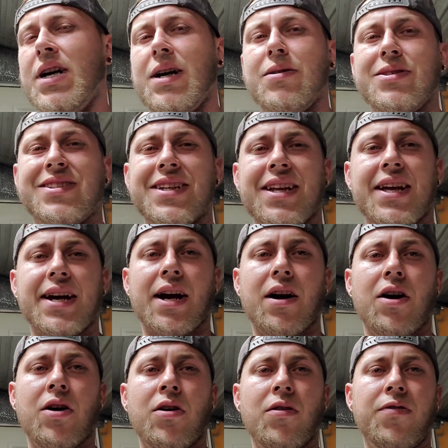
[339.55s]
would say like
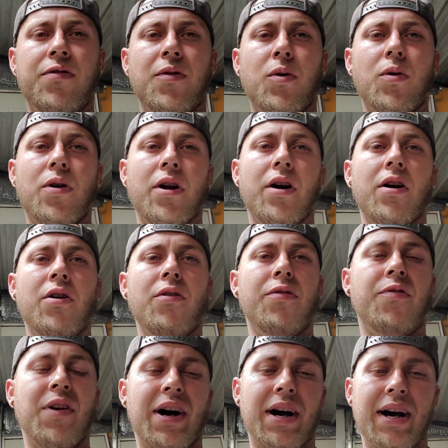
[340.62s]
a 04 to
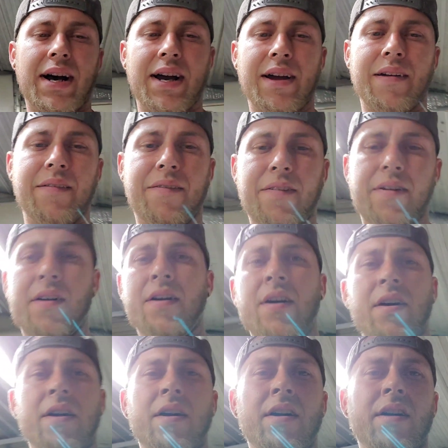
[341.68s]
05
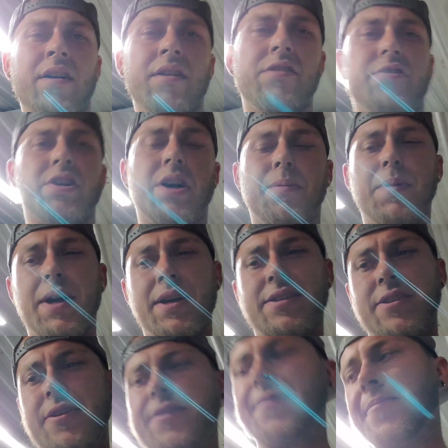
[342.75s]

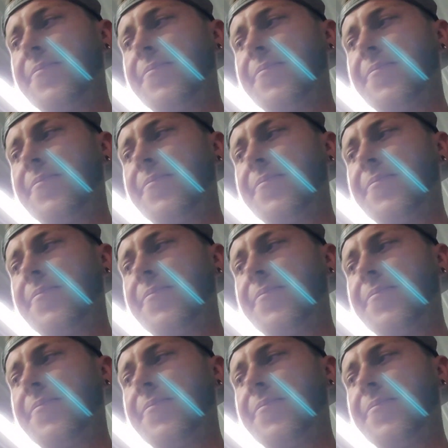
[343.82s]
Trailblazer,